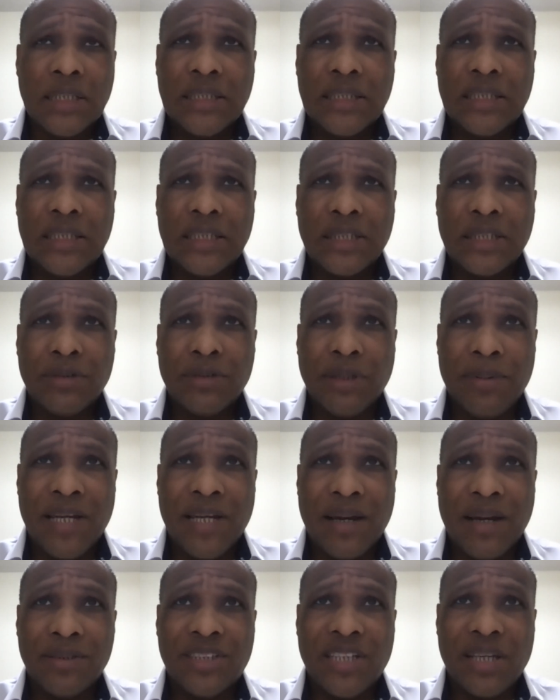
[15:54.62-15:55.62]
the Caribbean,
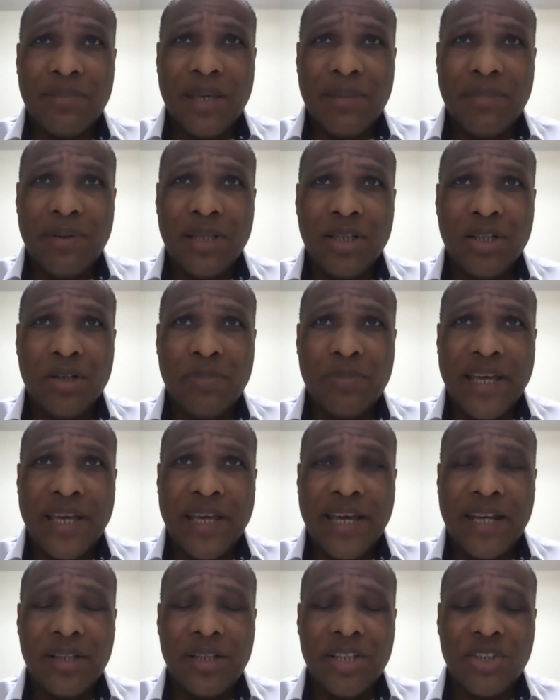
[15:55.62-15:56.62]
I would say, may be a little bit
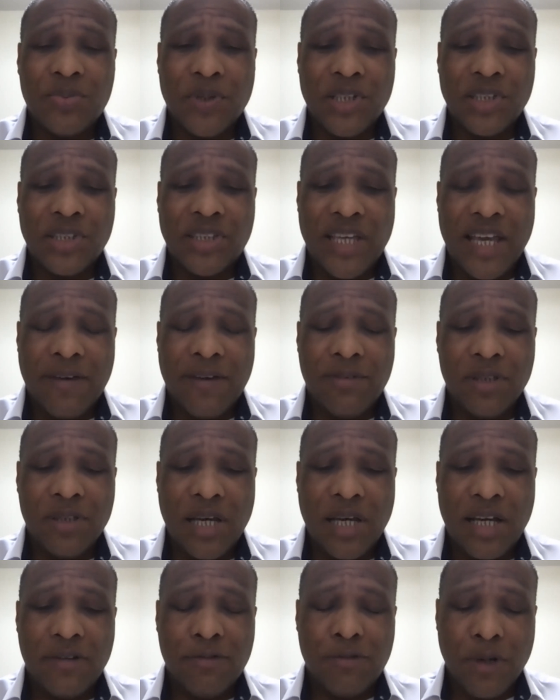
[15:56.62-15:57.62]
ahead of this because they have a
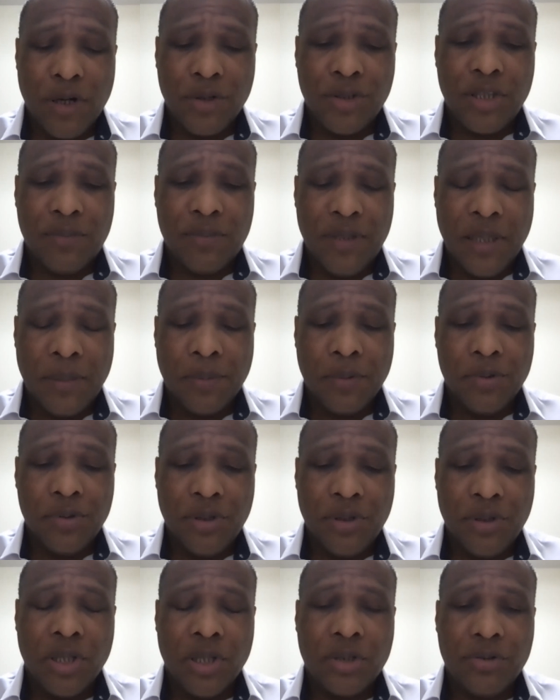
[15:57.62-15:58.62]
lot of wealthy people who go to the